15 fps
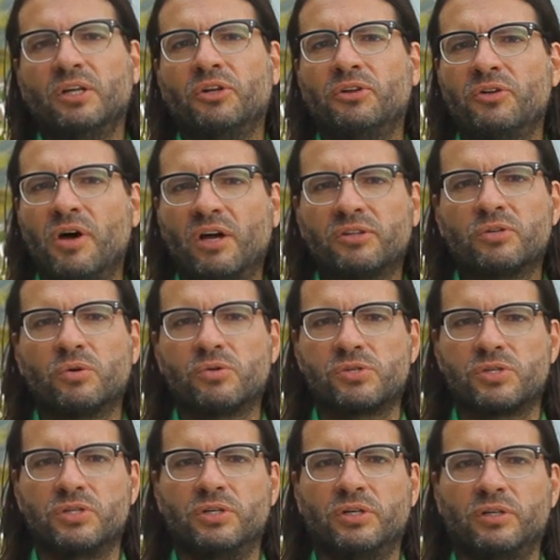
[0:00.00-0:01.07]
not
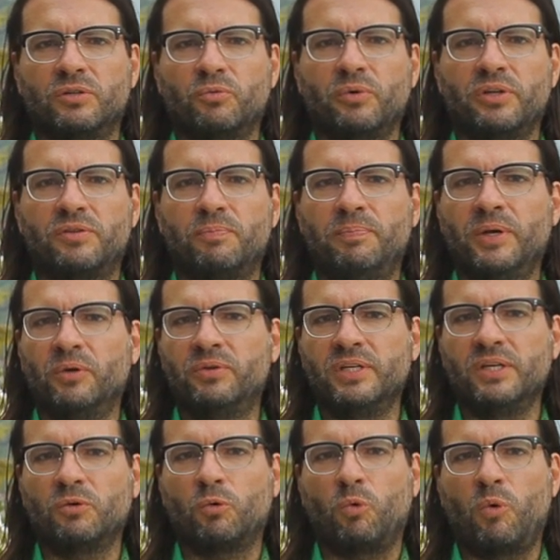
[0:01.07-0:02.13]
concerned with
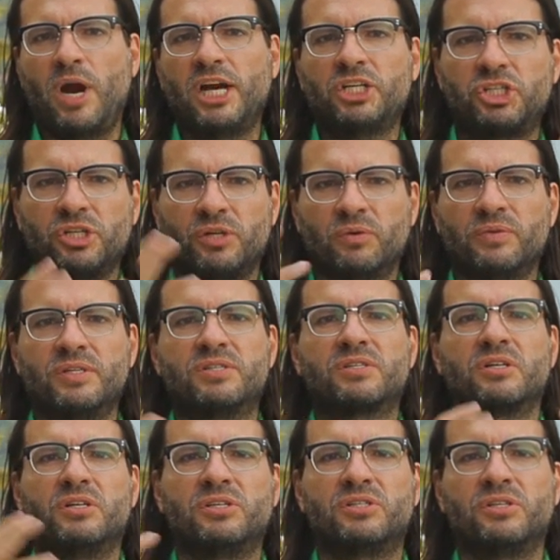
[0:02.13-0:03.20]
building rational
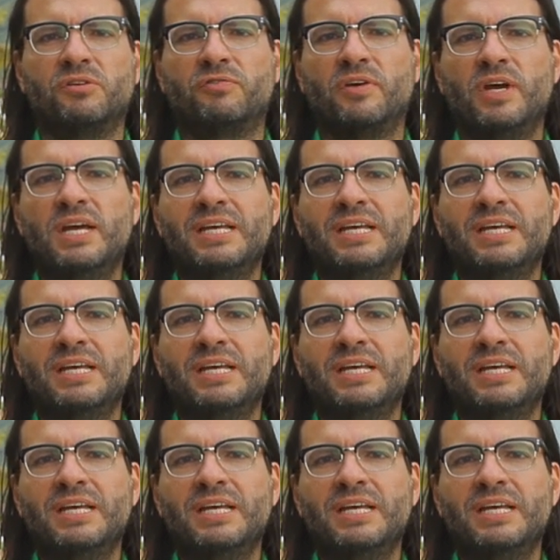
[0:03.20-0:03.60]
discursive